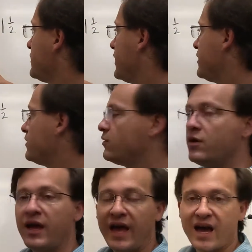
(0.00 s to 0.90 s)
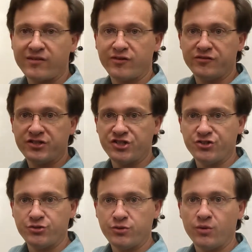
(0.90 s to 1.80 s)
Okay, half of
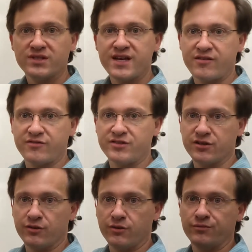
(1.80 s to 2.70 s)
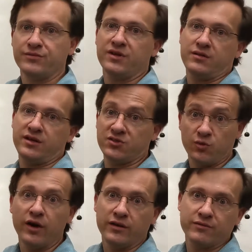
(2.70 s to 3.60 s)
2. What's half of 2? It's
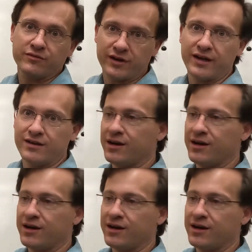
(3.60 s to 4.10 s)
1, right?